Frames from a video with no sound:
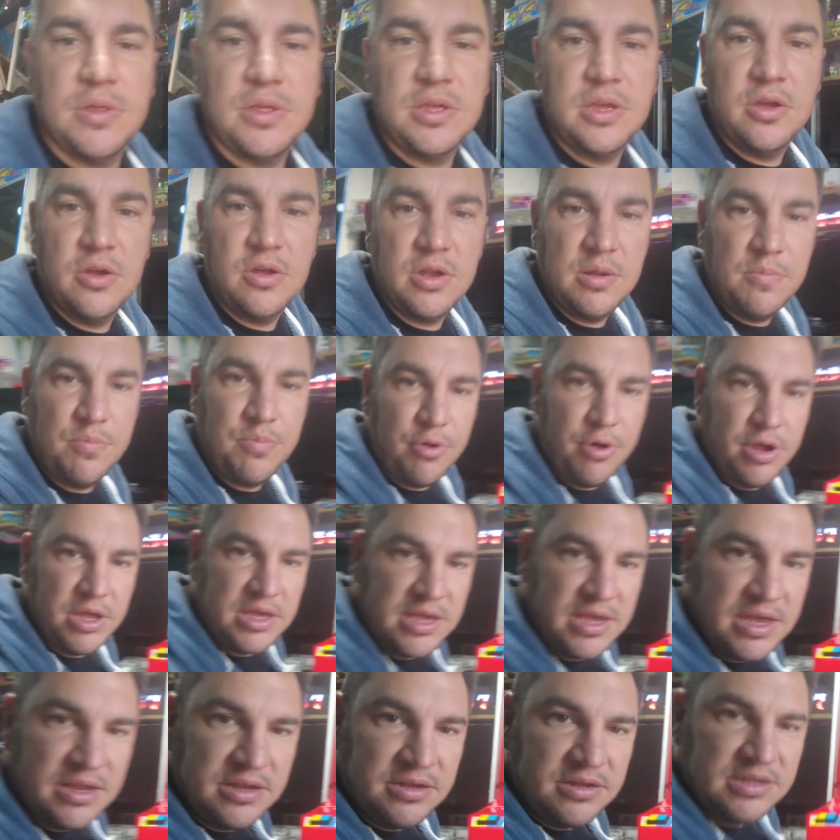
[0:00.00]
hear it
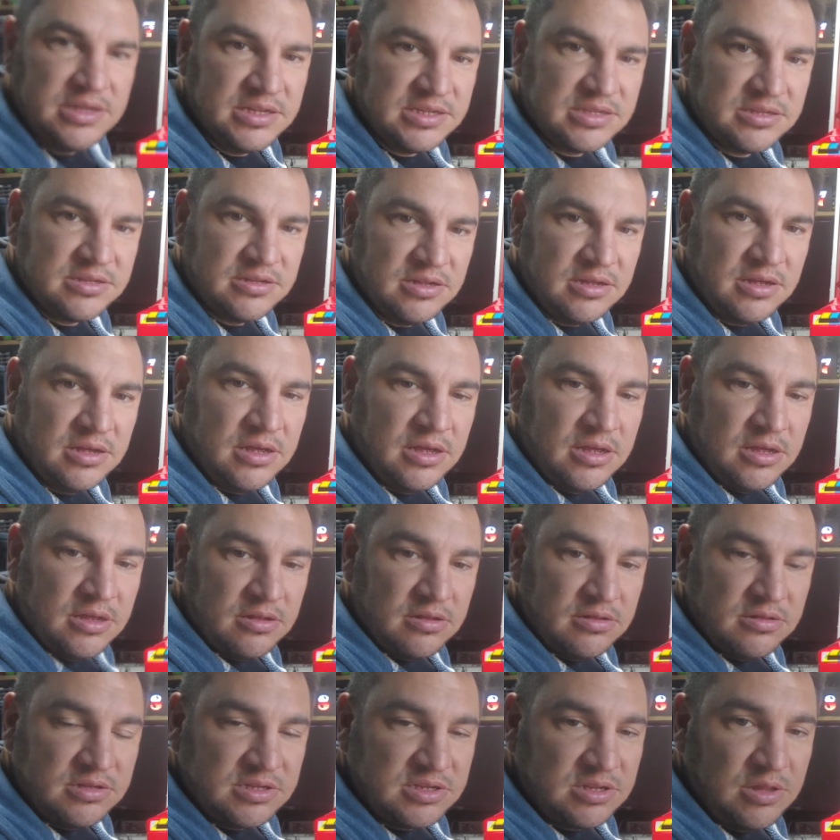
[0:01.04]
braking, and
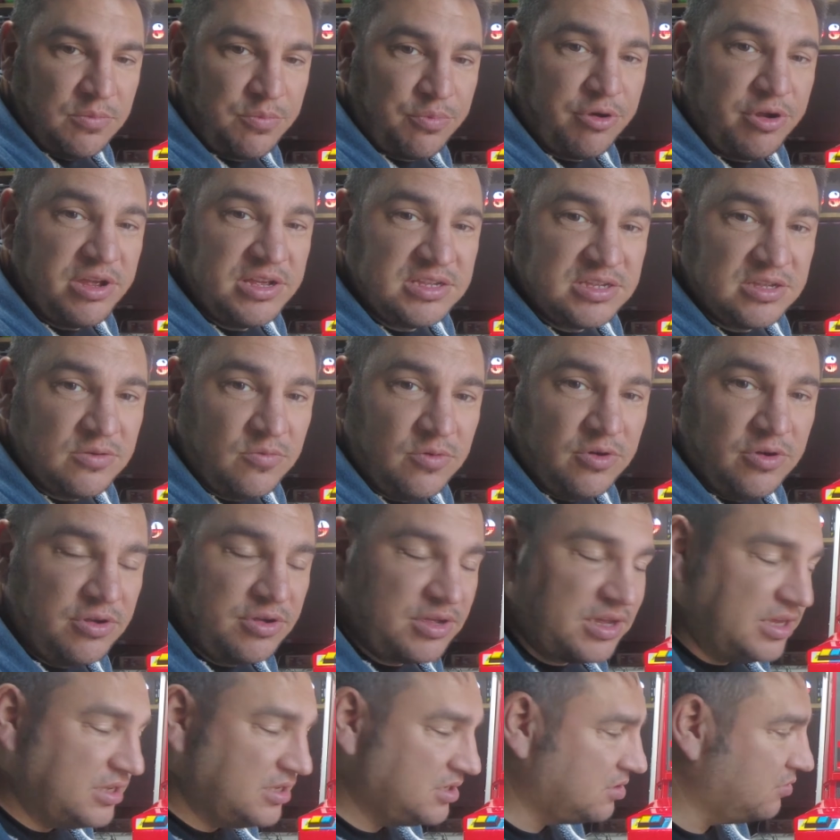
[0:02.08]
so the brakes are
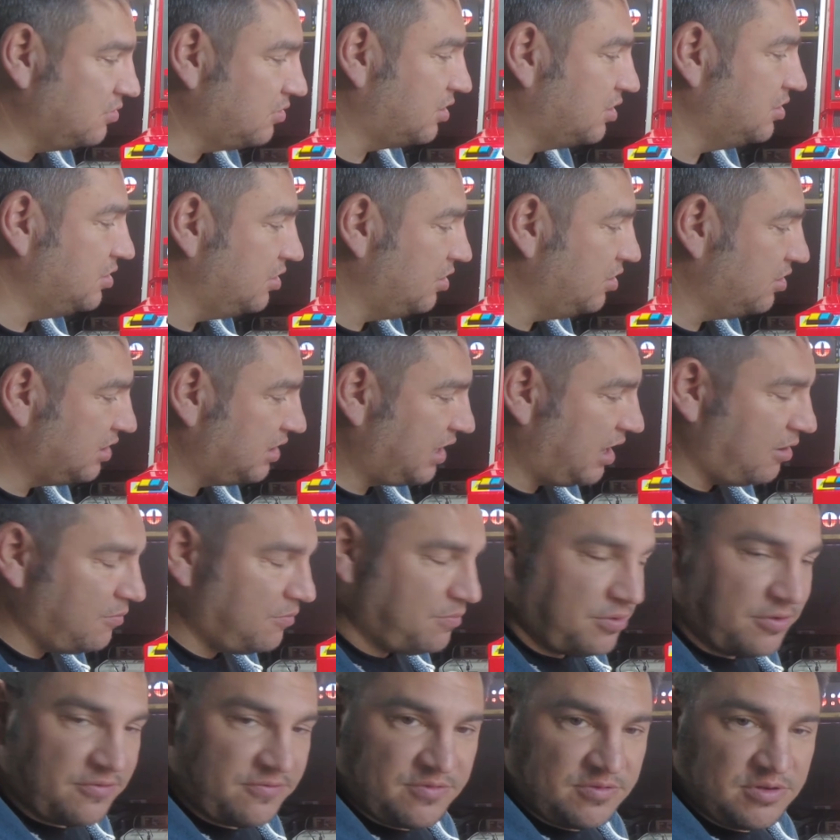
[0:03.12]
working, so we can hear the
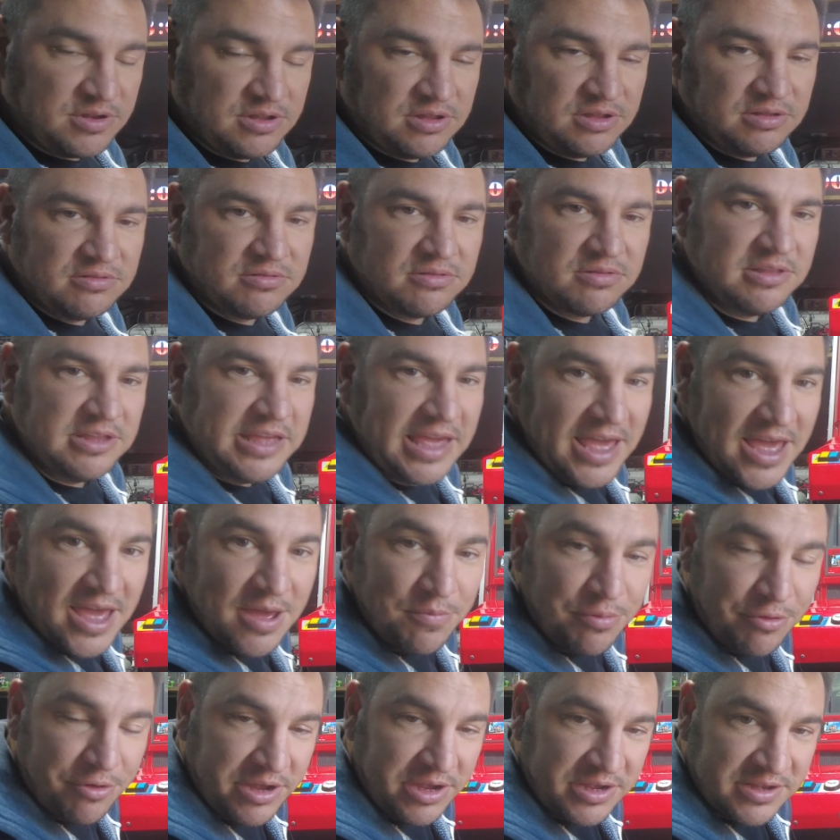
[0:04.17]
output from the air
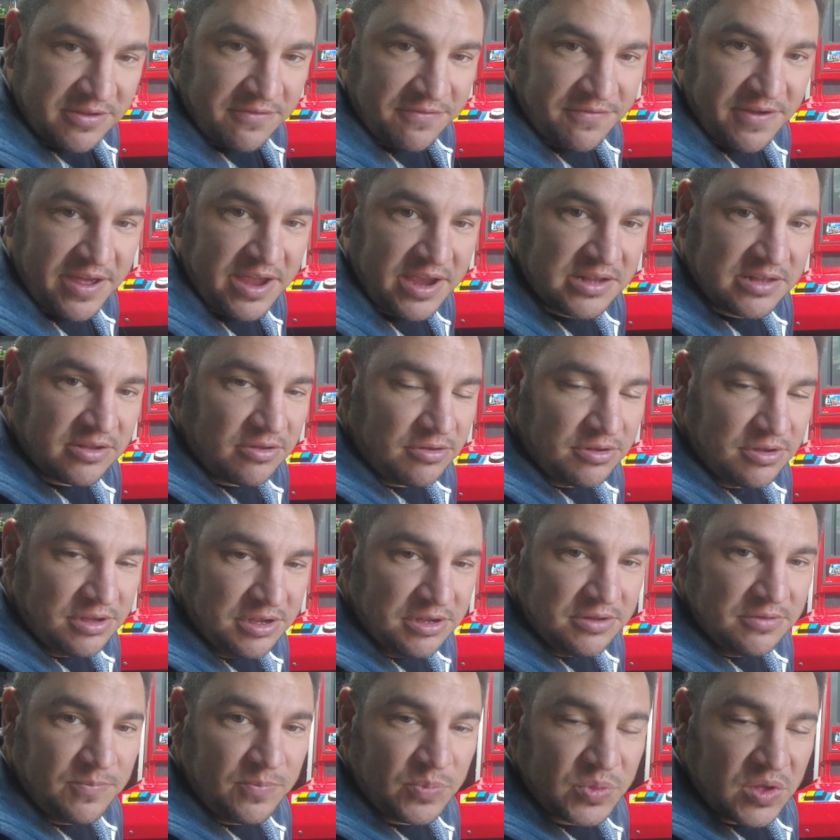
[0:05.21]
brake effect on
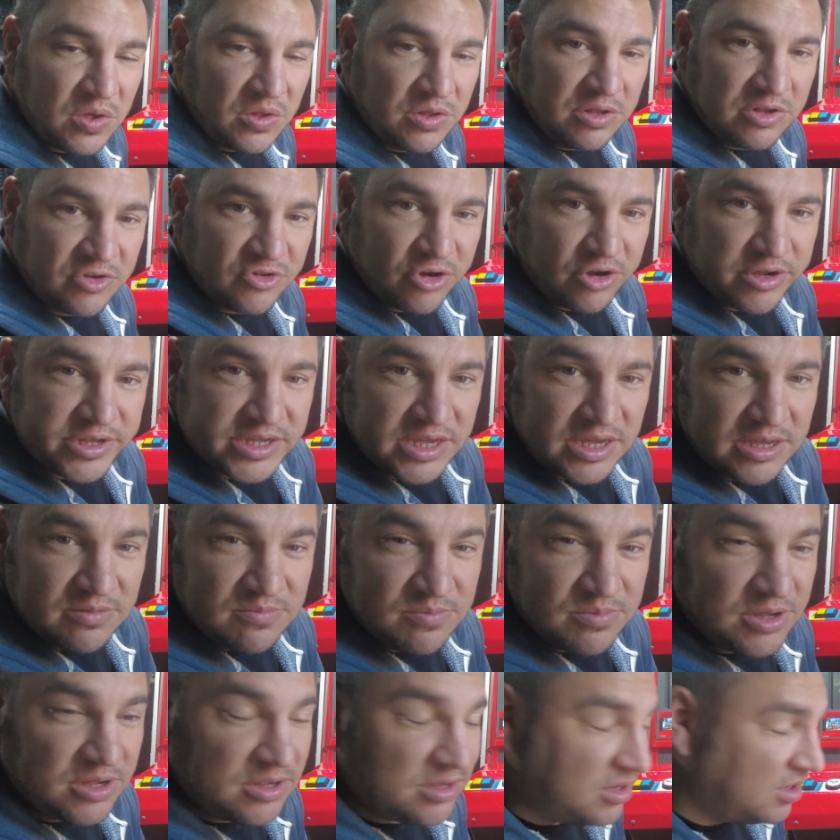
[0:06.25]
the truck game,
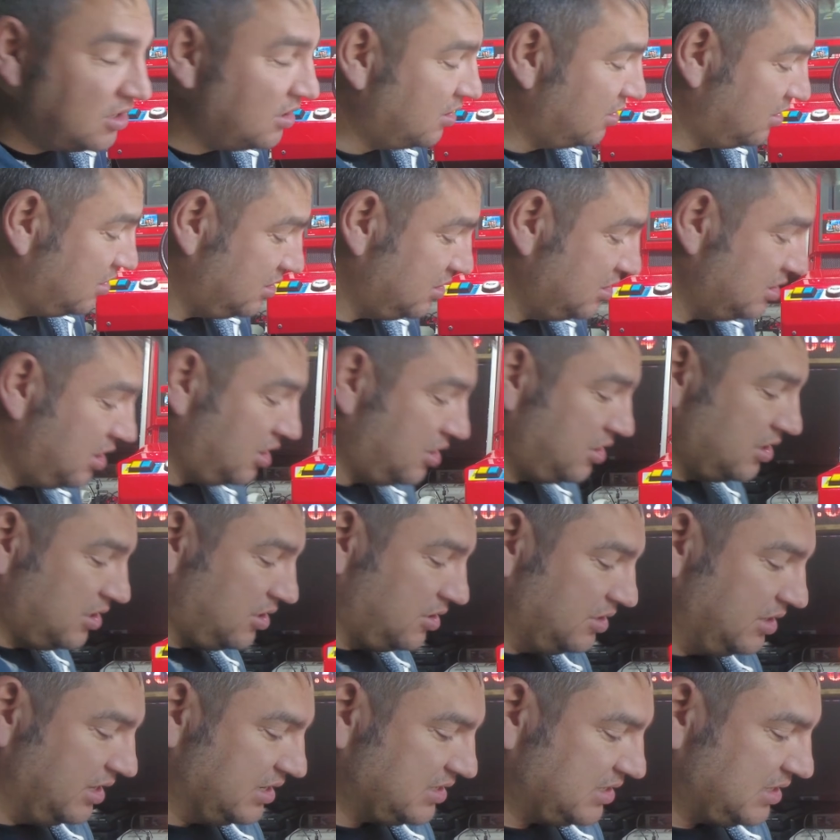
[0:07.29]
but nothing on
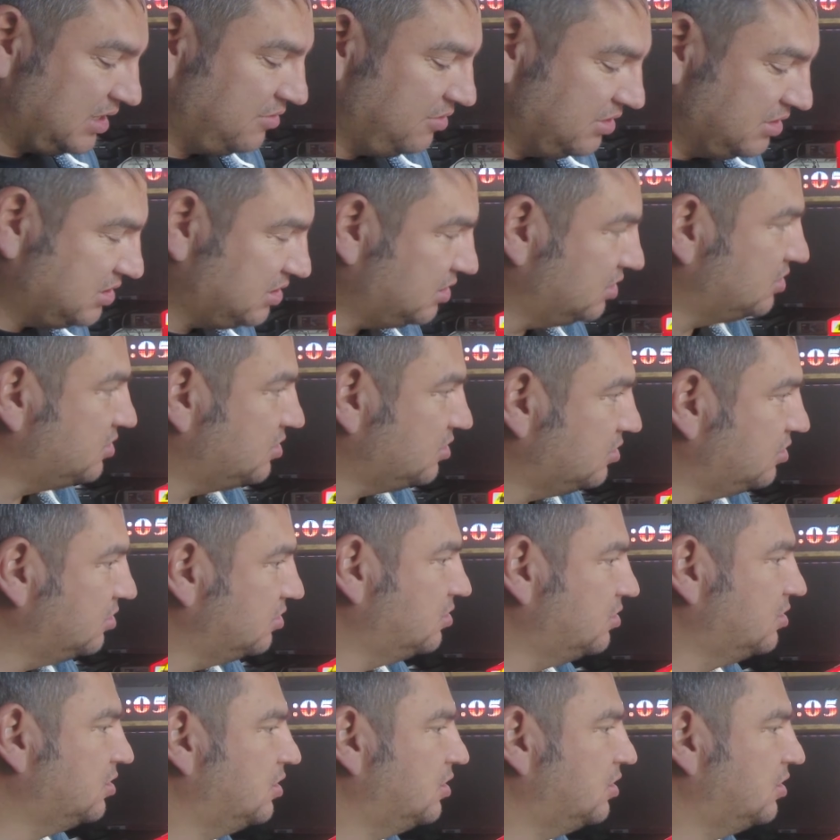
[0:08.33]
the accelerator at all.